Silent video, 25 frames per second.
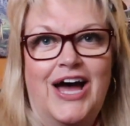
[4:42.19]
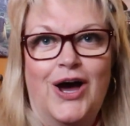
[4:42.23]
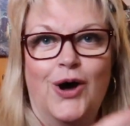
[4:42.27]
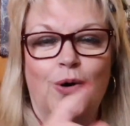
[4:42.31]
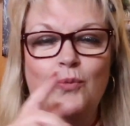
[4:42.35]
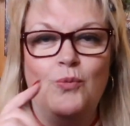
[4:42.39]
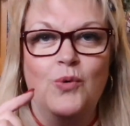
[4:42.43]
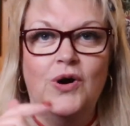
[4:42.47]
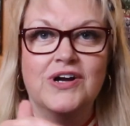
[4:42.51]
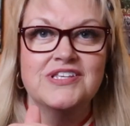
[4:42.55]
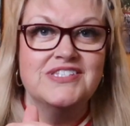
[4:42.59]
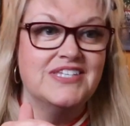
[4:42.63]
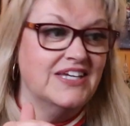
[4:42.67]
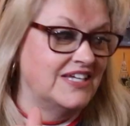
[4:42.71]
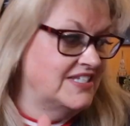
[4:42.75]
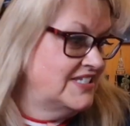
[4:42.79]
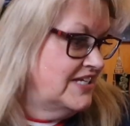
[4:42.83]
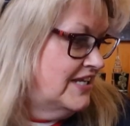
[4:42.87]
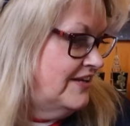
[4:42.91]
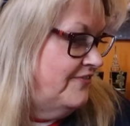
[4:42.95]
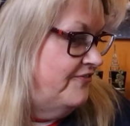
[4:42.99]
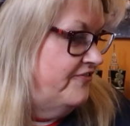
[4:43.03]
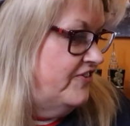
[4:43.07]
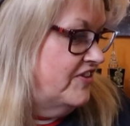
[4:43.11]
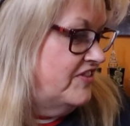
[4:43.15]
And what I
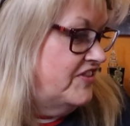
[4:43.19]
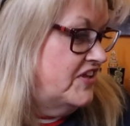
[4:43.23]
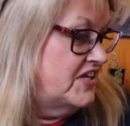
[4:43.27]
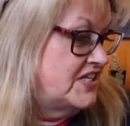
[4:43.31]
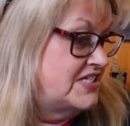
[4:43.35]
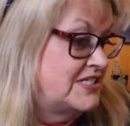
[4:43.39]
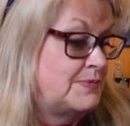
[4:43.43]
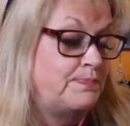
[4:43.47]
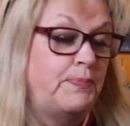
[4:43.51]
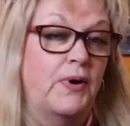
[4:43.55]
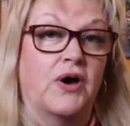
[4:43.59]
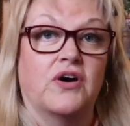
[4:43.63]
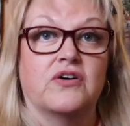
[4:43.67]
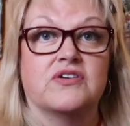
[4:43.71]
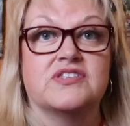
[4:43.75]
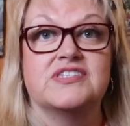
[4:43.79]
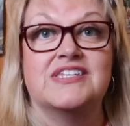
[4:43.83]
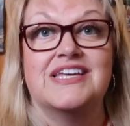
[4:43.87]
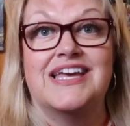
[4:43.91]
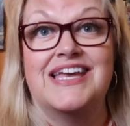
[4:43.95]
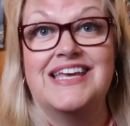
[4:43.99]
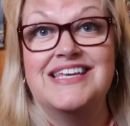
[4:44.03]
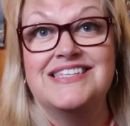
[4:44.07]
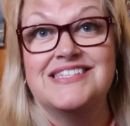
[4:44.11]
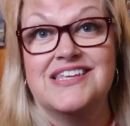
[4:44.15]
did for this box
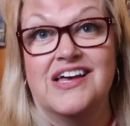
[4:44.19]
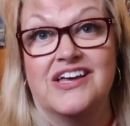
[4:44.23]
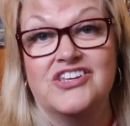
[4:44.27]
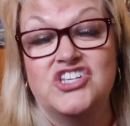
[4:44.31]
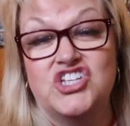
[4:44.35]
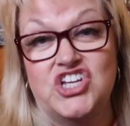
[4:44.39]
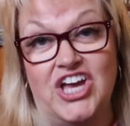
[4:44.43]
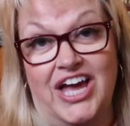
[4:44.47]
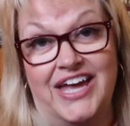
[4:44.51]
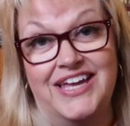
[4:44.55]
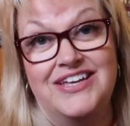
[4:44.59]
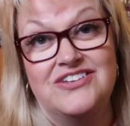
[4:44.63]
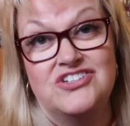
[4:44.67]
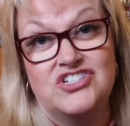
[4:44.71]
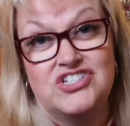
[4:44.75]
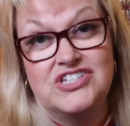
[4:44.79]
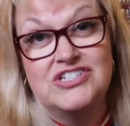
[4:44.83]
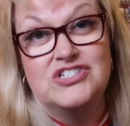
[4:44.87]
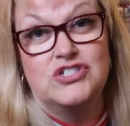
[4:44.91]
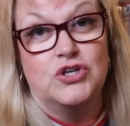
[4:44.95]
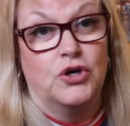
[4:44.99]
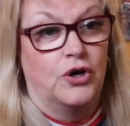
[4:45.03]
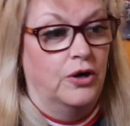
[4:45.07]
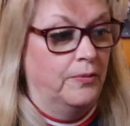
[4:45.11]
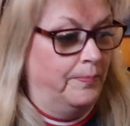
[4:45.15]
is I changed
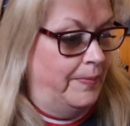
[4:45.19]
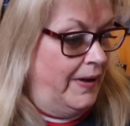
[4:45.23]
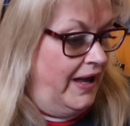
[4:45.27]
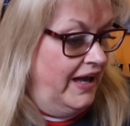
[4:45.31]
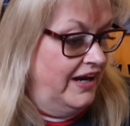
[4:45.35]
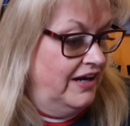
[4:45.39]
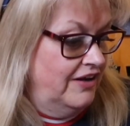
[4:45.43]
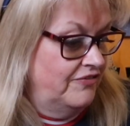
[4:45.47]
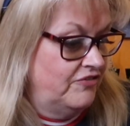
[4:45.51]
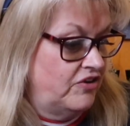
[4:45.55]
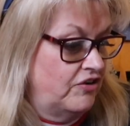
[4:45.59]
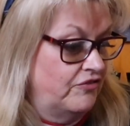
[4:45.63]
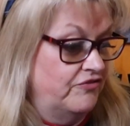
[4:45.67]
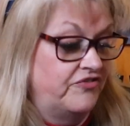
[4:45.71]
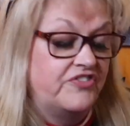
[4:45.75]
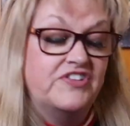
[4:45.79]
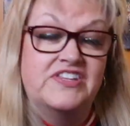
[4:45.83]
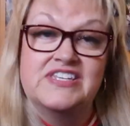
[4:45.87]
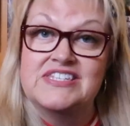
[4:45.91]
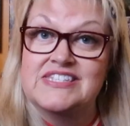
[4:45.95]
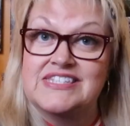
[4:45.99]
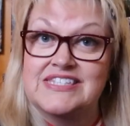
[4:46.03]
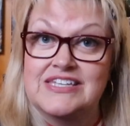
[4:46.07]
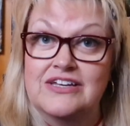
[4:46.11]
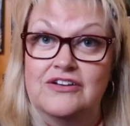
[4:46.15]
it up and I've gone for
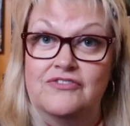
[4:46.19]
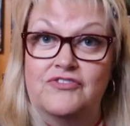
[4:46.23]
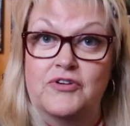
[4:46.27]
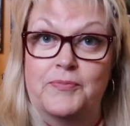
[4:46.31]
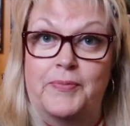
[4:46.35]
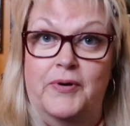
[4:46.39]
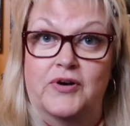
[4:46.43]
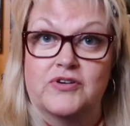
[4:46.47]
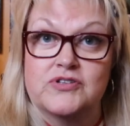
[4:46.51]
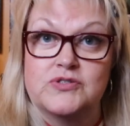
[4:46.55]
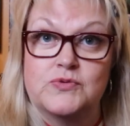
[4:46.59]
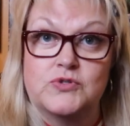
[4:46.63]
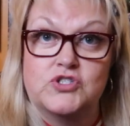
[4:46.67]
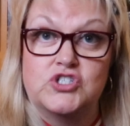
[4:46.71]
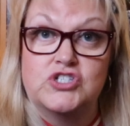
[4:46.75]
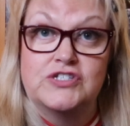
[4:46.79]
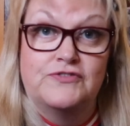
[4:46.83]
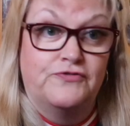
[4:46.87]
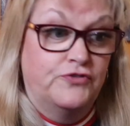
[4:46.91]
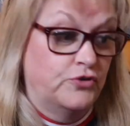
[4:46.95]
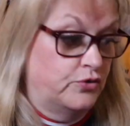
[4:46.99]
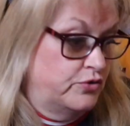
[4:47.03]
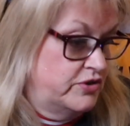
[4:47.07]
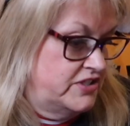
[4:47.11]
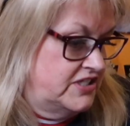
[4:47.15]
the silver box, which is
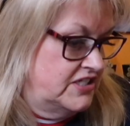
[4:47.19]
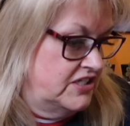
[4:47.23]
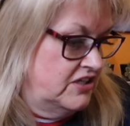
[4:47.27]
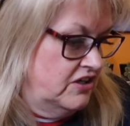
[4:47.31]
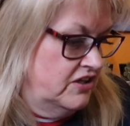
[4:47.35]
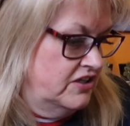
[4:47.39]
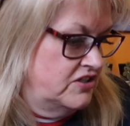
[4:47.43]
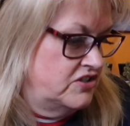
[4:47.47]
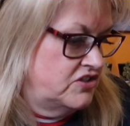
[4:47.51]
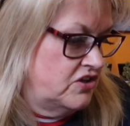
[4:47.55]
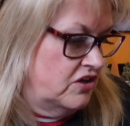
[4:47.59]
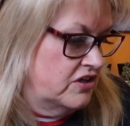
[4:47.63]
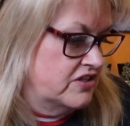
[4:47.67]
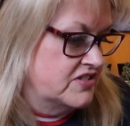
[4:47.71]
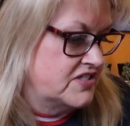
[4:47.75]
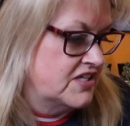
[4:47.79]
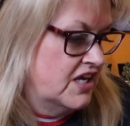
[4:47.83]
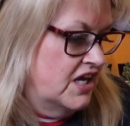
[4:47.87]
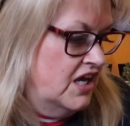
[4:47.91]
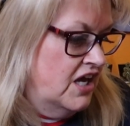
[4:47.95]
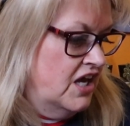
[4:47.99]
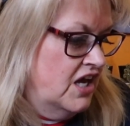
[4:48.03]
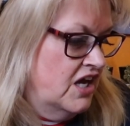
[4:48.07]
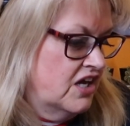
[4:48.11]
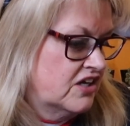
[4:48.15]
$49.
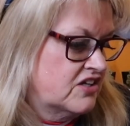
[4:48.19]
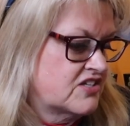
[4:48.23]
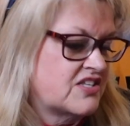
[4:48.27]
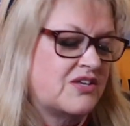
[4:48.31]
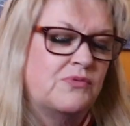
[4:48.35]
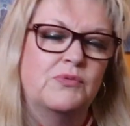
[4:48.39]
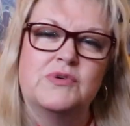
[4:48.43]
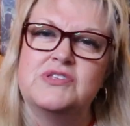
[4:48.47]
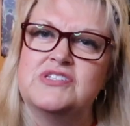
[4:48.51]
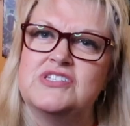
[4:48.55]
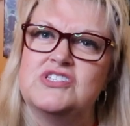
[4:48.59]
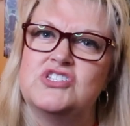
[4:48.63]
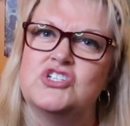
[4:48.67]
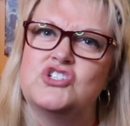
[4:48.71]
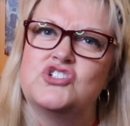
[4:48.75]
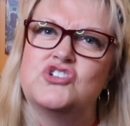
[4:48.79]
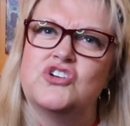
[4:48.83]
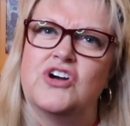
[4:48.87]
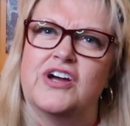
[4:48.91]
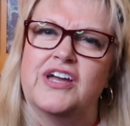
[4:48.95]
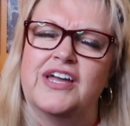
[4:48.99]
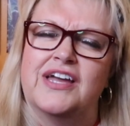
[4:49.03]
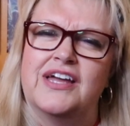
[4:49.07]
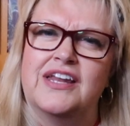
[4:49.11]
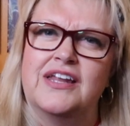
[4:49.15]
Because I wanted to
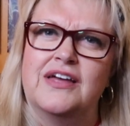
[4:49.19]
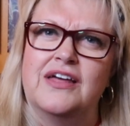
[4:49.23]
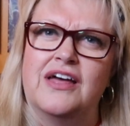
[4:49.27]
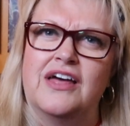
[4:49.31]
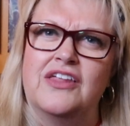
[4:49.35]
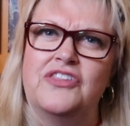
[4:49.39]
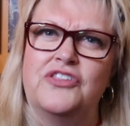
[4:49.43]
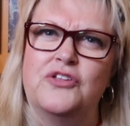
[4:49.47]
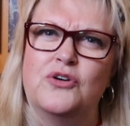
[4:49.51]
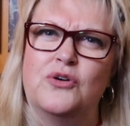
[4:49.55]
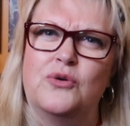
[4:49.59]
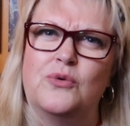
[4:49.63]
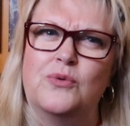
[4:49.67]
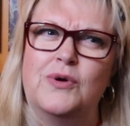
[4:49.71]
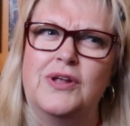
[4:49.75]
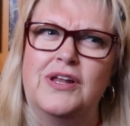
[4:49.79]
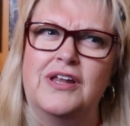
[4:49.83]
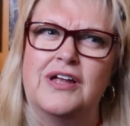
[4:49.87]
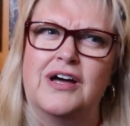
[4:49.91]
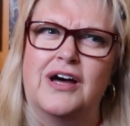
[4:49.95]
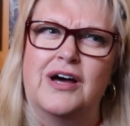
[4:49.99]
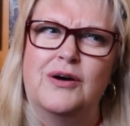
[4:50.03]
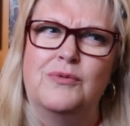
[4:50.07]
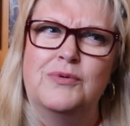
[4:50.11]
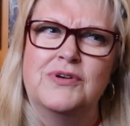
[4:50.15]
try it and I, I, thought,
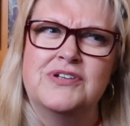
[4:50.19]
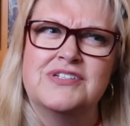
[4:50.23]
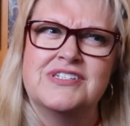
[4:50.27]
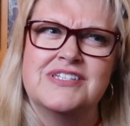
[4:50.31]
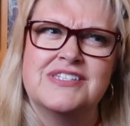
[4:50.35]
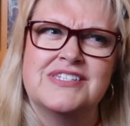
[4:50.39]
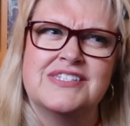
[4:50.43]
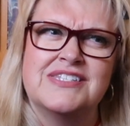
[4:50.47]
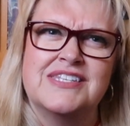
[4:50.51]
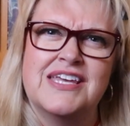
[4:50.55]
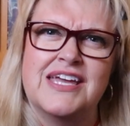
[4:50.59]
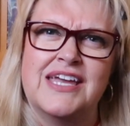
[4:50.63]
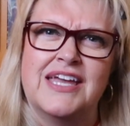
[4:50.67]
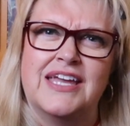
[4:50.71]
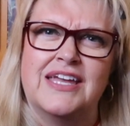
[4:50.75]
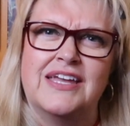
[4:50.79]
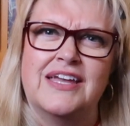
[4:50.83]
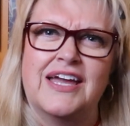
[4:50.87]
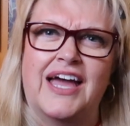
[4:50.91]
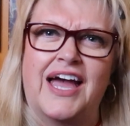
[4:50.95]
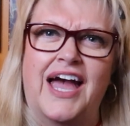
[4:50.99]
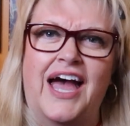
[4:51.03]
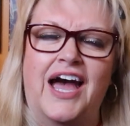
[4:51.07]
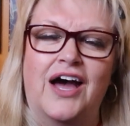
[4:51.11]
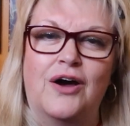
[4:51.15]
well, I want to see
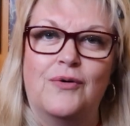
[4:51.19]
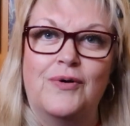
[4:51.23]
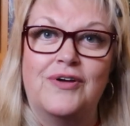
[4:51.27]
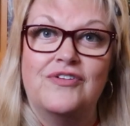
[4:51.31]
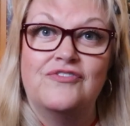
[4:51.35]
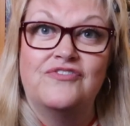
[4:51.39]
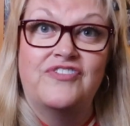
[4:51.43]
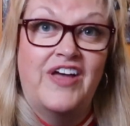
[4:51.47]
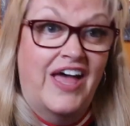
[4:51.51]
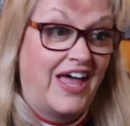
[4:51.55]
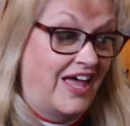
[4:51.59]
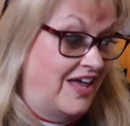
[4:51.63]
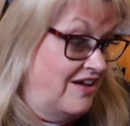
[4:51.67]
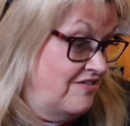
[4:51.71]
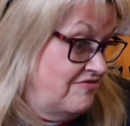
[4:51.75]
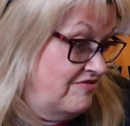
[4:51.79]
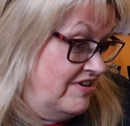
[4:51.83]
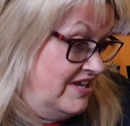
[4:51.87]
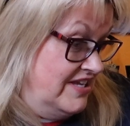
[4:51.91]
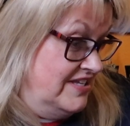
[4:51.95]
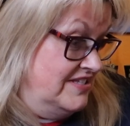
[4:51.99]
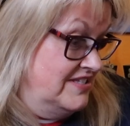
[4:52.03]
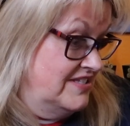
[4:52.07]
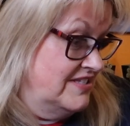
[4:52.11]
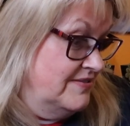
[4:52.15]
how it
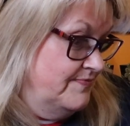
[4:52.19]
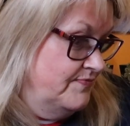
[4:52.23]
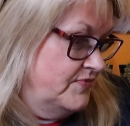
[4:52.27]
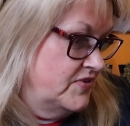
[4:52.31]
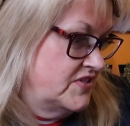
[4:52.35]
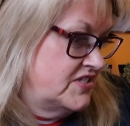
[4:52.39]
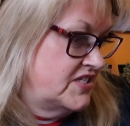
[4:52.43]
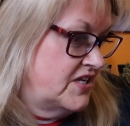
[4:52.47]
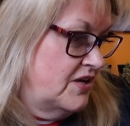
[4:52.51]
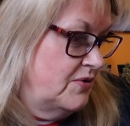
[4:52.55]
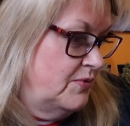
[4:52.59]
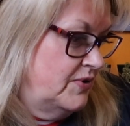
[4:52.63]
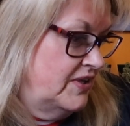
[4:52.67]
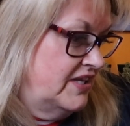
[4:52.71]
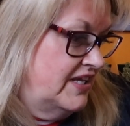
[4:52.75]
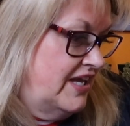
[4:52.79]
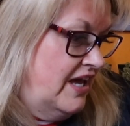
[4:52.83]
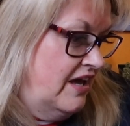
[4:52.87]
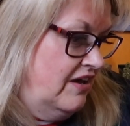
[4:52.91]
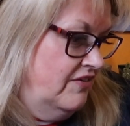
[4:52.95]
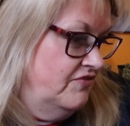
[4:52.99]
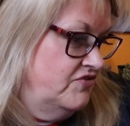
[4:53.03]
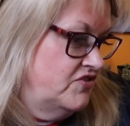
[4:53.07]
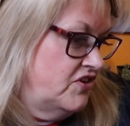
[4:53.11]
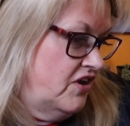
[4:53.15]
varies. So
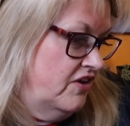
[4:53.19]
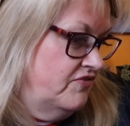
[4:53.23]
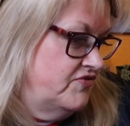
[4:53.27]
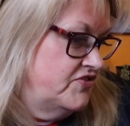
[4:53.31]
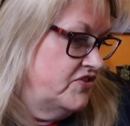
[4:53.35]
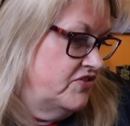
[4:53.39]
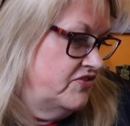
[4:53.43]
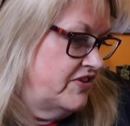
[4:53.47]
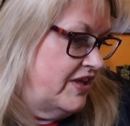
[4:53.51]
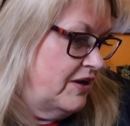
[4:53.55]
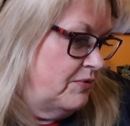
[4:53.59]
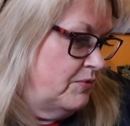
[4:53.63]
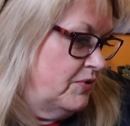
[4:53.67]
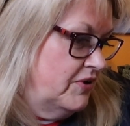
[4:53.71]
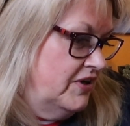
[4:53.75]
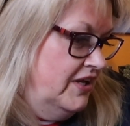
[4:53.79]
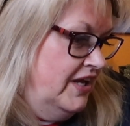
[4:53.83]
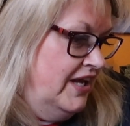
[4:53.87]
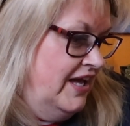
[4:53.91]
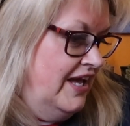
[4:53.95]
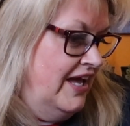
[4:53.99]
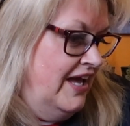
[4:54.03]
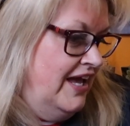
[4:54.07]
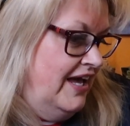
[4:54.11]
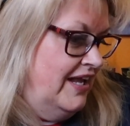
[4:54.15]
yeah, I've, I've done that one.
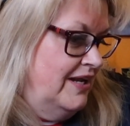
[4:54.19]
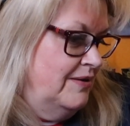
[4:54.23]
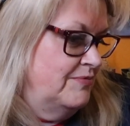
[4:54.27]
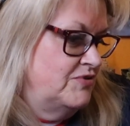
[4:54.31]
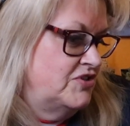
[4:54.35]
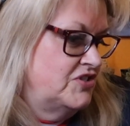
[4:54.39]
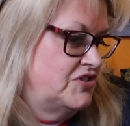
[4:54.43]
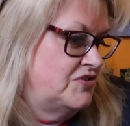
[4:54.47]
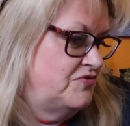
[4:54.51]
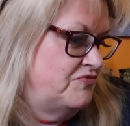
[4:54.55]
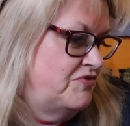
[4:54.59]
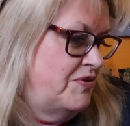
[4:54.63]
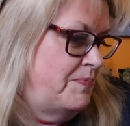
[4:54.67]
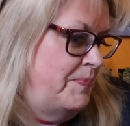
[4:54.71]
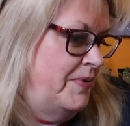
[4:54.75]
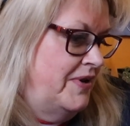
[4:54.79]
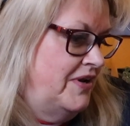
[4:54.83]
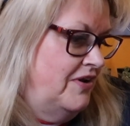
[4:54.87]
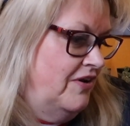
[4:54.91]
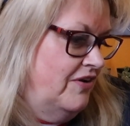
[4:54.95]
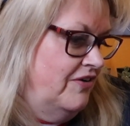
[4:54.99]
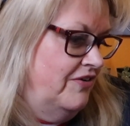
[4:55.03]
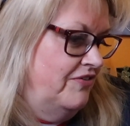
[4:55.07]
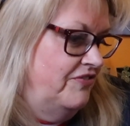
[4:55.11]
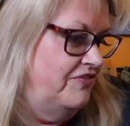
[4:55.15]
And I'm just ripping
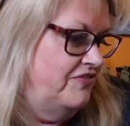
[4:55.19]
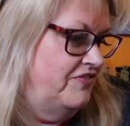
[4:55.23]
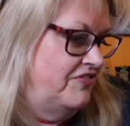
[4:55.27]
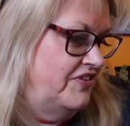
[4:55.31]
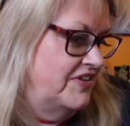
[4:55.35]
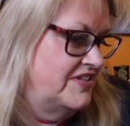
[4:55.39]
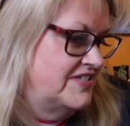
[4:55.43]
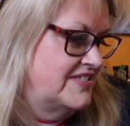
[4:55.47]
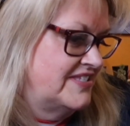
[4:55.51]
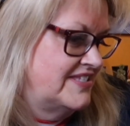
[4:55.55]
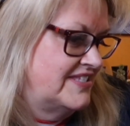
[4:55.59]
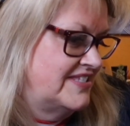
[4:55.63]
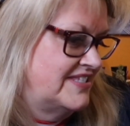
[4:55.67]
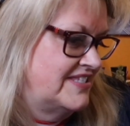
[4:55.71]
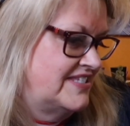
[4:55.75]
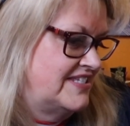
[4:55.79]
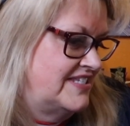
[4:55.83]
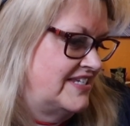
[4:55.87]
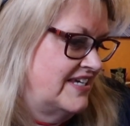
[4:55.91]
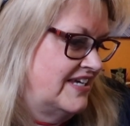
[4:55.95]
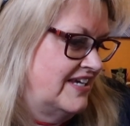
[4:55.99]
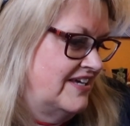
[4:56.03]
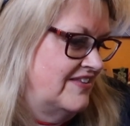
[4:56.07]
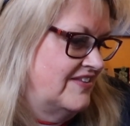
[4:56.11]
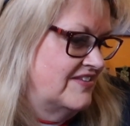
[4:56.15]
off this
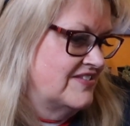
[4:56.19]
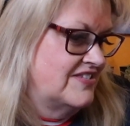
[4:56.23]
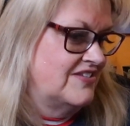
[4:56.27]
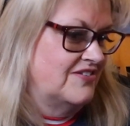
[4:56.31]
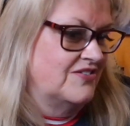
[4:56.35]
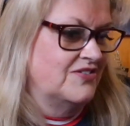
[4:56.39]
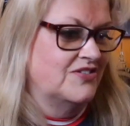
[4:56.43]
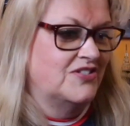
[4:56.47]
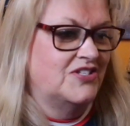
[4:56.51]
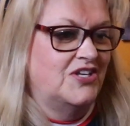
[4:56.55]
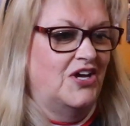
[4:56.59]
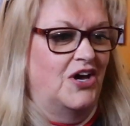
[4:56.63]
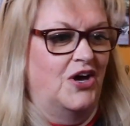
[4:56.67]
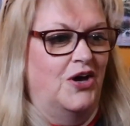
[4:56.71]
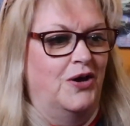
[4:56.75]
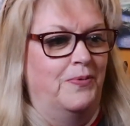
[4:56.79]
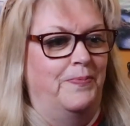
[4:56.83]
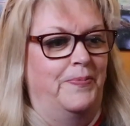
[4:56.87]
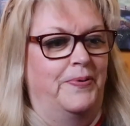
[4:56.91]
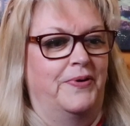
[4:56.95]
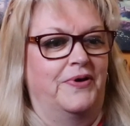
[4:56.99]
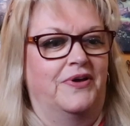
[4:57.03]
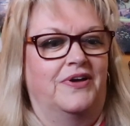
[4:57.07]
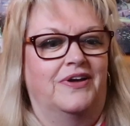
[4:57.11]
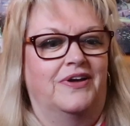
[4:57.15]
sticker that's on top.